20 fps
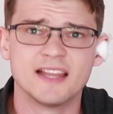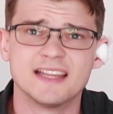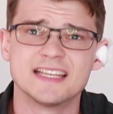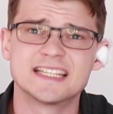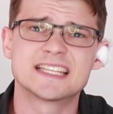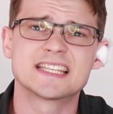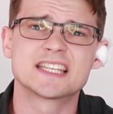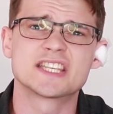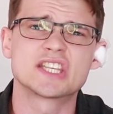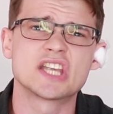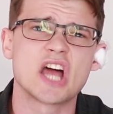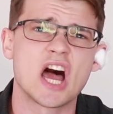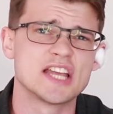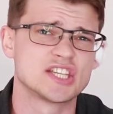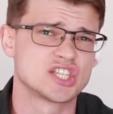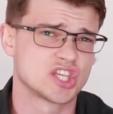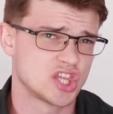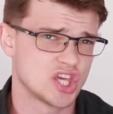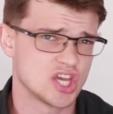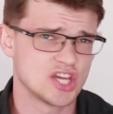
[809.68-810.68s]
This is a
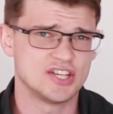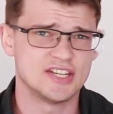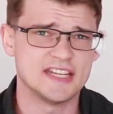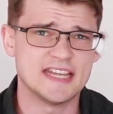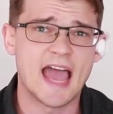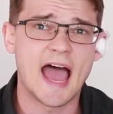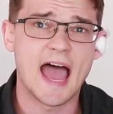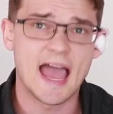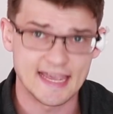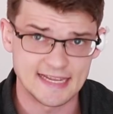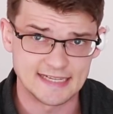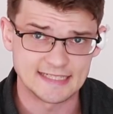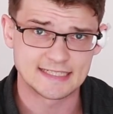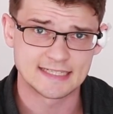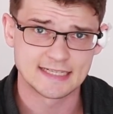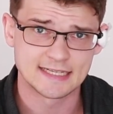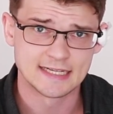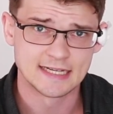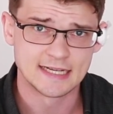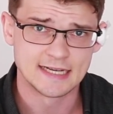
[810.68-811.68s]
size
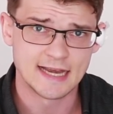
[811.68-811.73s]
38.